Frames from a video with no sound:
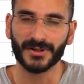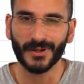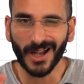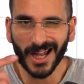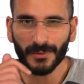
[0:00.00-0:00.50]

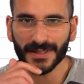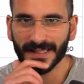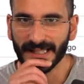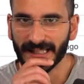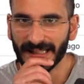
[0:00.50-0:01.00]
So I was
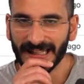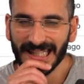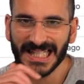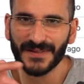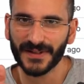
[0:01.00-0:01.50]
thinking in
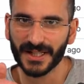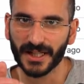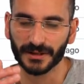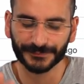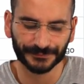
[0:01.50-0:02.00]
this
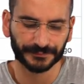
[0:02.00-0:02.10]
video,